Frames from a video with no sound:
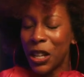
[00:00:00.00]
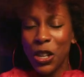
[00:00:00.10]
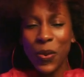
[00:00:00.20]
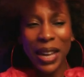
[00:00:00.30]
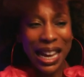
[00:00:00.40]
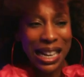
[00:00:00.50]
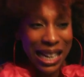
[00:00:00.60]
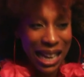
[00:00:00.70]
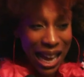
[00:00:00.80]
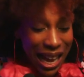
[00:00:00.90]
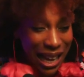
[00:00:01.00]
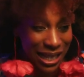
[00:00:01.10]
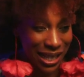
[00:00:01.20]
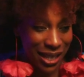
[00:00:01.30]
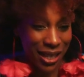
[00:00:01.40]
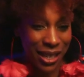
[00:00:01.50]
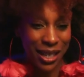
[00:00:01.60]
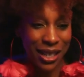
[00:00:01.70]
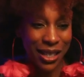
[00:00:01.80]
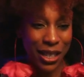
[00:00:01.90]
You cannot
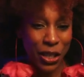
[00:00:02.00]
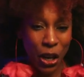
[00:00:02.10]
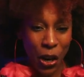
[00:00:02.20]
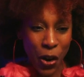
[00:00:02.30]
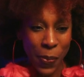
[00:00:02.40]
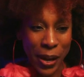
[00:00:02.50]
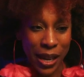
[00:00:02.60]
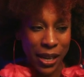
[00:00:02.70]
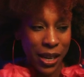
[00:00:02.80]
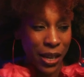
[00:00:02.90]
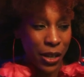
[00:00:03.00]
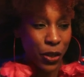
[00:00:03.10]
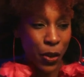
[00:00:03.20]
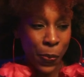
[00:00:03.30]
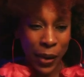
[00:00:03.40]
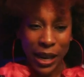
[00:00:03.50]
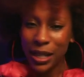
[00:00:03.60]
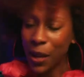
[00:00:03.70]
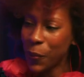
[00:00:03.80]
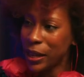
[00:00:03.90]
determine to bring
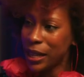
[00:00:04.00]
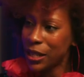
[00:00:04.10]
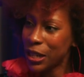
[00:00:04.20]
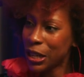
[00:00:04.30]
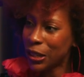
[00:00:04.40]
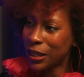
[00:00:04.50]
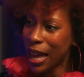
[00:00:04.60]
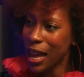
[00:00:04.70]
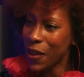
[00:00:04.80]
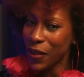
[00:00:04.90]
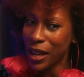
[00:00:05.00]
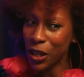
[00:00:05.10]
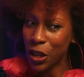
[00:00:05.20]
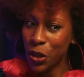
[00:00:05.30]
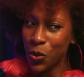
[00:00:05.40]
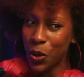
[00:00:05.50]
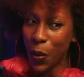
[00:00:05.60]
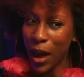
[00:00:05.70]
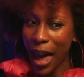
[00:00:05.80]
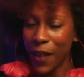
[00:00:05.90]
someone into your life and you
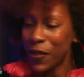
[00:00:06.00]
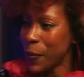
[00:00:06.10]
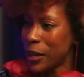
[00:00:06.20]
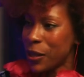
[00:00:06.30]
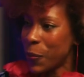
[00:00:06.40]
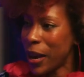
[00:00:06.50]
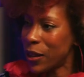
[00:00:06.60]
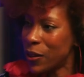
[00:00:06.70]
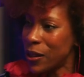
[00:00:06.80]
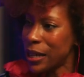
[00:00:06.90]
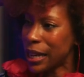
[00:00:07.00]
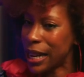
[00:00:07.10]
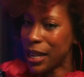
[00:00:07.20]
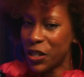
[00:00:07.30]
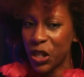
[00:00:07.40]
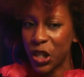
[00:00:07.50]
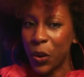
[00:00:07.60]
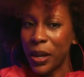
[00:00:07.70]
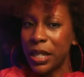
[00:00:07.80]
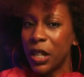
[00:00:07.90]
don't have them as a priority. It's just
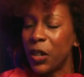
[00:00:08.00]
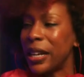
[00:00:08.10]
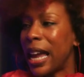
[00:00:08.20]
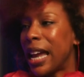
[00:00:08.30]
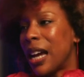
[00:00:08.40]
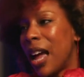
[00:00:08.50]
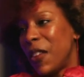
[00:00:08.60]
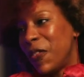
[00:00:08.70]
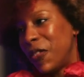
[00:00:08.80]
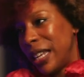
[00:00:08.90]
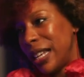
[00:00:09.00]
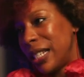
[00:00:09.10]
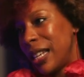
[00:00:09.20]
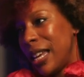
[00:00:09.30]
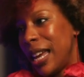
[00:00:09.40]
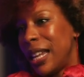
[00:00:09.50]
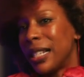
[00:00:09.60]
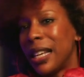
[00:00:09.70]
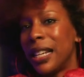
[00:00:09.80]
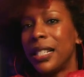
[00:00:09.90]
going to create conflict and it's
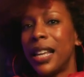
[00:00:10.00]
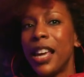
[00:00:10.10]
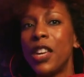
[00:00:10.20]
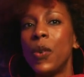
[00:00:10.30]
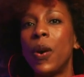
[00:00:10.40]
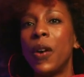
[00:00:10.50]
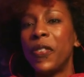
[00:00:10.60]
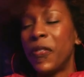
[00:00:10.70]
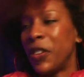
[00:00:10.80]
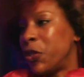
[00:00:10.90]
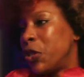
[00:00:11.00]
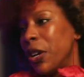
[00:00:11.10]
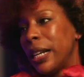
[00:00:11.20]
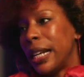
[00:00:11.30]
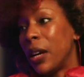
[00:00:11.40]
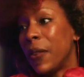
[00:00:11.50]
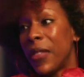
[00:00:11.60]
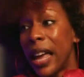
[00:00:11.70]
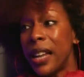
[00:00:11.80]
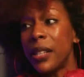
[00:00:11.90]
going to take you off of your journey. Now, if
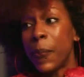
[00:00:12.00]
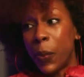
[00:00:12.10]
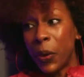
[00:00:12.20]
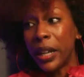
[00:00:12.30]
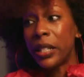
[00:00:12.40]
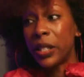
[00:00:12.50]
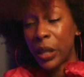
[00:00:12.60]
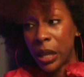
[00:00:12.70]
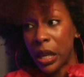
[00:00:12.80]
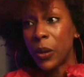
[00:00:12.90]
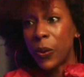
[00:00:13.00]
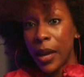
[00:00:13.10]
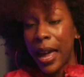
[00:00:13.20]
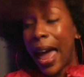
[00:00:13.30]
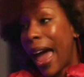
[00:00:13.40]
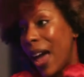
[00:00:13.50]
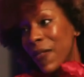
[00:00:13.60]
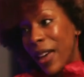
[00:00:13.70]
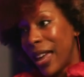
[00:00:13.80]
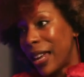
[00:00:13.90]
that is important to you,
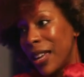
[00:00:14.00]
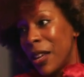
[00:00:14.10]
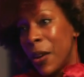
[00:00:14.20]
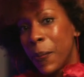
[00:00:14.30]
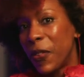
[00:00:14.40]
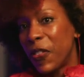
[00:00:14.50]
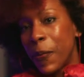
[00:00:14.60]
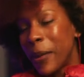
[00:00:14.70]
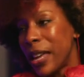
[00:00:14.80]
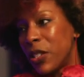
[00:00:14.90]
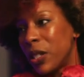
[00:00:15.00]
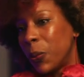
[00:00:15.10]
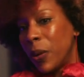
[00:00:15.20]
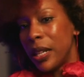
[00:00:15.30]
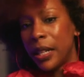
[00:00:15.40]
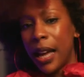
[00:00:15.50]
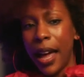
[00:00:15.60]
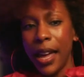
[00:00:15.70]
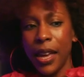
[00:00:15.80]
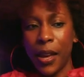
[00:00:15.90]
have at it. But for me, it just wasn't.
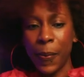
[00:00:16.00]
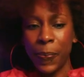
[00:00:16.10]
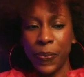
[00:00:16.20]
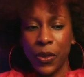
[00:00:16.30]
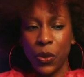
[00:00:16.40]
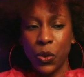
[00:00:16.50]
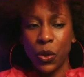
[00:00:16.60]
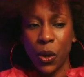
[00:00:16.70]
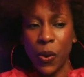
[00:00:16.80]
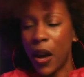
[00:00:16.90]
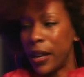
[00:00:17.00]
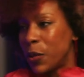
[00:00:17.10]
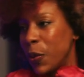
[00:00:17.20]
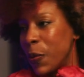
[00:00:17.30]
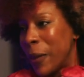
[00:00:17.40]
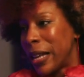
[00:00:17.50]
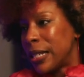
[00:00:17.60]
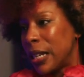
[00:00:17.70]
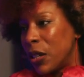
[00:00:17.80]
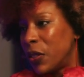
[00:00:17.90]
I am so honest with
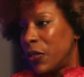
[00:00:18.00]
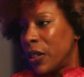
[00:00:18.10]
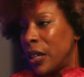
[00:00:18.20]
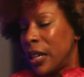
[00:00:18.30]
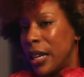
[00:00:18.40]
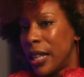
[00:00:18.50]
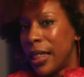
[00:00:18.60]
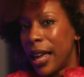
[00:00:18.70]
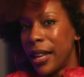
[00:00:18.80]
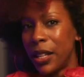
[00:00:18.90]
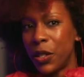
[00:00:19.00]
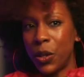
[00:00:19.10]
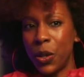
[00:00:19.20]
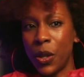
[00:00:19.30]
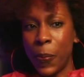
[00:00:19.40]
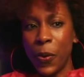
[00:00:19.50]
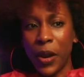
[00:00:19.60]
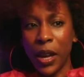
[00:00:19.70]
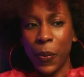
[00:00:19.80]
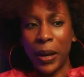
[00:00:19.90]
myself that it's to the
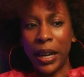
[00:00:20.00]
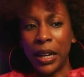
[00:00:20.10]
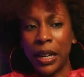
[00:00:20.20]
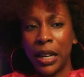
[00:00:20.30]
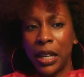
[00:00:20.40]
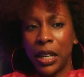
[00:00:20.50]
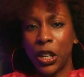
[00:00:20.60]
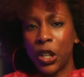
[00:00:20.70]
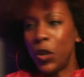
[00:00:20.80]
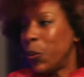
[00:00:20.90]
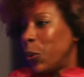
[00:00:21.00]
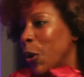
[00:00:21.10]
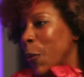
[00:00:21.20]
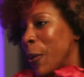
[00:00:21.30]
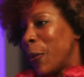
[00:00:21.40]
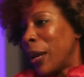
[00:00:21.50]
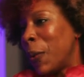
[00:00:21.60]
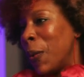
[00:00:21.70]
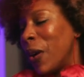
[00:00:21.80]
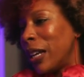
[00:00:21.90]
point where you will know me when I
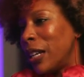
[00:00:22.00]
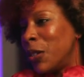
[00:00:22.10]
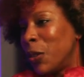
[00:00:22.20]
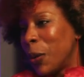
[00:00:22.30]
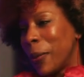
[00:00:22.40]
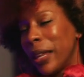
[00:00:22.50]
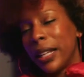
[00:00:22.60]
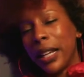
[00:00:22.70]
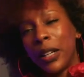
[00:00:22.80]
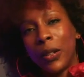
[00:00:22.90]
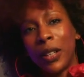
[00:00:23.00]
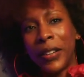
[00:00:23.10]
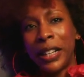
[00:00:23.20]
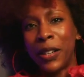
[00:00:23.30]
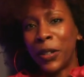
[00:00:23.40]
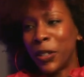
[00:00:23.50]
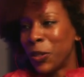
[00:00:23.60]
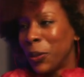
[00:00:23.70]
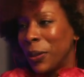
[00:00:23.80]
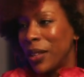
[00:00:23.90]
walk in the door, be like, that girl already know her
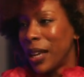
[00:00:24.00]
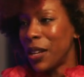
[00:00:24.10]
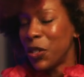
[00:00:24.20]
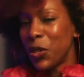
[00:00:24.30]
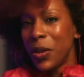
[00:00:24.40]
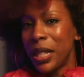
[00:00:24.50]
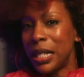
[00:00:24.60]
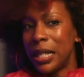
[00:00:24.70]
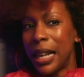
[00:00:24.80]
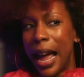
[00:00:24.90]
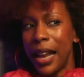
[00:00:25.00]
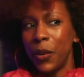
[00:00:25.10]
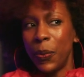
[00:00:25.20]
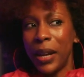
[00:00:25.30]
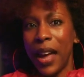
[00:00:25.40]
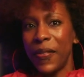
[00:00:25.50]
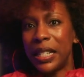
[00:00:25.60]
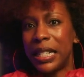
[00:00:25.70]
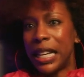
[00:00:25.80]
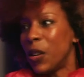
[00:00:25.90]
truth. And the truth is that I didn't want to have to
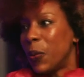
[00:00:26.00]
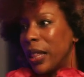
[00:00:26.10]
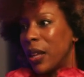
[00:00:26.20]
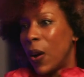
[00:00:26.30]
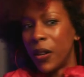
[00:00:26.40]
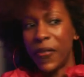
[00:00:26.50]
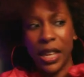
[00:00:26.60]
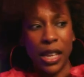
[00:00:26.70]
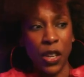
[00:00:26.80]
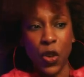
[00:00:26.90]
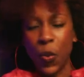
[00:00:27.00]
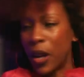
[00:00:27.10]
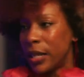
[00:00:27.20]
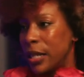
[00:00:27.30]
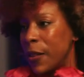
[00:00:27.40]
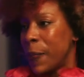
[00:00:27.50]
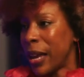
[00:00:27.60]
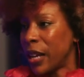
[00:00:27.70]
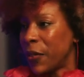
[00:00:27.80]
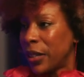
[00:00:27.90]
deal with all of the nuances of
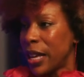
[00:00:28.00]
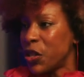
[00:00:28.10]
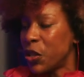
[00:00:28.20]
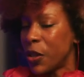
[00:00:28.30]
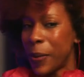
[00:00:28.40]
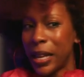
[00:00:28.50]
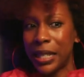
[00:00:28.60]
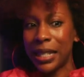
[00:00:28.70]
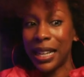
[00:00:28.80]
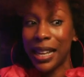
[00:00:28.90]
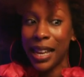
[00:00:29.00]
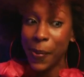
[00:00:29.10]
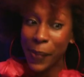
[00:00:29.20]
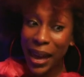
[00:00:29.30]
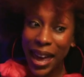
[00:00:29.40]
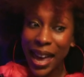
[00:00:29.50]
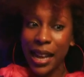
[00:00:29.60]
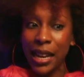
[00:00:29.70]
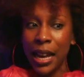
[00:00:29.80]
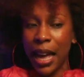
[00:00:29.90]
being in a relationship because it's going to get my
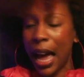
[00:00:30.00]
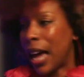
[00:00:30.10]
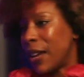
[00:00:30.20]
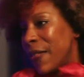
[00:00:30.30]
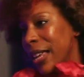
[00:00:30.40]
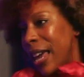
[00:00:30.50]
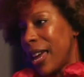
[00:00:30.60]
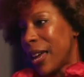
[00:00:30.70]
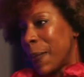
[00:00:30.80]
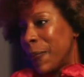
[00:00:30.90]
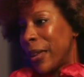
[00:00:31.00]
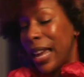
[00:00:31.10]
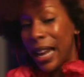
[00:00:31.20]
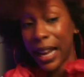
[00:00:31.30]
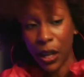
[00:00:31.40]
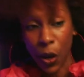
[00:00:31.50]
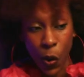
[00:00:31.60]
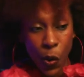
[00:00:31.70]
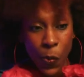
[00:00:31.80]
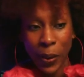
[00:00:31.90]
head out of the game. And I got a
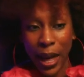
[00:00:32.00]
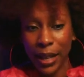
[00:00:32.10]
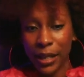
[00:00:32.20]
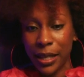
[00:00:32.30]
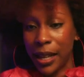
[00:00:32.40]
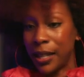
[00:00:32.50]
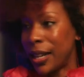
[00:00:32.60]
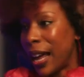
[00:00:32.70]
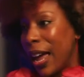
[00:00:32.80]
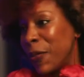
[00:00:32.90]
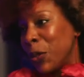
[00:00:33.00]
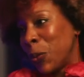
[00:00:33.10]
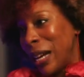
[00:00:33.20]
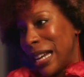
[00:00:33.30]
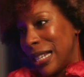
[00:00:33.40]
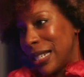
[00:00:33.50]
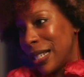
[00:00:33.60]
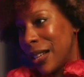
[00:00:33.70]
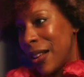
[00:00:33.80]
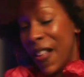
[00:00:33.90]
whole black son that I have to raise.